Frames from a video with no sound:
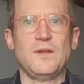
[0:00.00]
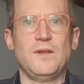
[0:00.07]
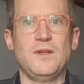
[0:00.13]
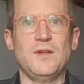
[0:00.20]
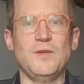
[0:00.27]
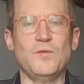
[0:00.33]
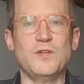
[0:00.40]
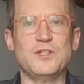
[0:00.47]

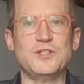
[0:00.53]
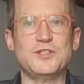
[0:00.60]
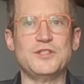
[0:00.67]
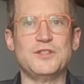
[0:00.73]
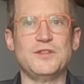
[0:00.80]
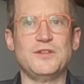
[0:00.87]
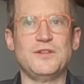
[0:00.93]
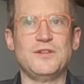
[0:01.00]
in which
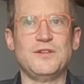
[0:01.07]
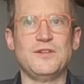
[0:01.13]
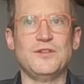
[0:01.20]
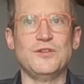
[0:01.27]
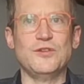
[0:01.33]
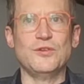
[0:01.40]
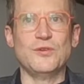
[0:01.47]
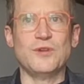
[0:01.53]

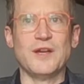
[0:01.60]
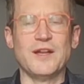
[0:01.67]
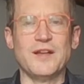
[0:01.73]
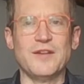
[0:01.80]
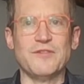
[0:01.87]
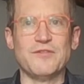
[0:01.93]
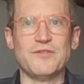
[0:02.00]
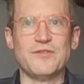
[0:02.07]
you kind
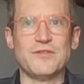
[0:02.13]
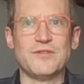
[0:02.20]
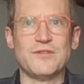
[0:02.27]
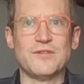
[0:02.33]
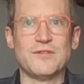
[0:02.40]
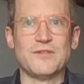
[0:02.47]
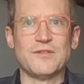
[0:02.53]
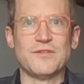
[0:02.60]
of
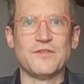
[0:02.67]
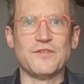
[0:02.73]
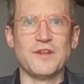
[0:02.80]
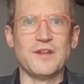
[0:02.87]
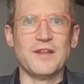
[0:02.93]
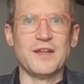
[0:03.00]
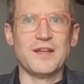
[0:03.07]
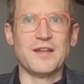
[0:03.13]
felt
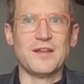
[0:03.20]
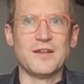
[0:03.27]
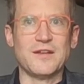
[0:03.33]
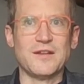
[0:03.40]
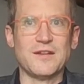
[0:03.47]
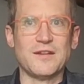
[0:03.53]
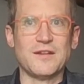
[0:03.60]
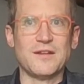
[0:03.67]
like
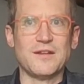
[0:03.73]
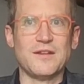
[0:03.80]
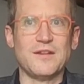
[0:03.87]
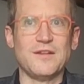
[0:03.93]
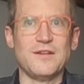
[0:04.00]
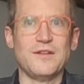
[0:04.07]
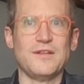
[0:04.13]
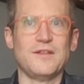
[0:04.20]

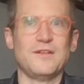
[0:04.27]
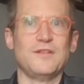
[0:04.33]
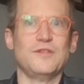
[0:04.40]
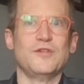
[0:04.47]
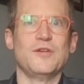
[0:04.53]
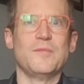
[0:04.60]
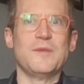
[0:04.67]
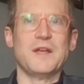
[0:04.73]
you
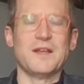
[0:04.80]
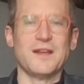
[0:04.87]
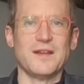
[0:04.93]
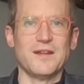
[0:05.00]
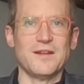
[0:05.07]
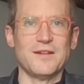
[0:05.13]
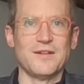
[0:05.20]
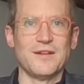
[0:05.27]
could make
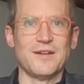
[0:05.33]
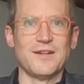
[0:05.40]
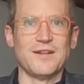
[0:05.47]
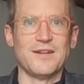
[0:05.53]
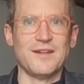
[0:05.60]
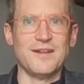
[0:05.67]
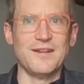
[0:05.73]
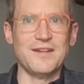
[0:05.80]

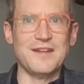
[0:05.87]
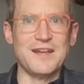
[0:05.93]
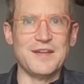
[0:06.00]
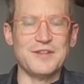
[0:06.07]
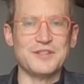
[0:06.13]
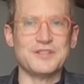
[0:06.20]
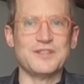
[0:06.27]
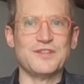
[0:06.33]
an
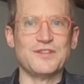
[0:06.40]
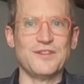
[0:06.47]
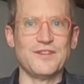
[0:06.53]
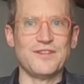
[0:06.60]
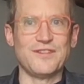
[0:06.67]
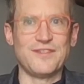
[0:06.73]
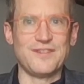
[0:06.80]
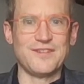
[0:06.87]
analogy to
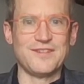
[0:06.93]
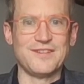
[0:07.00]
this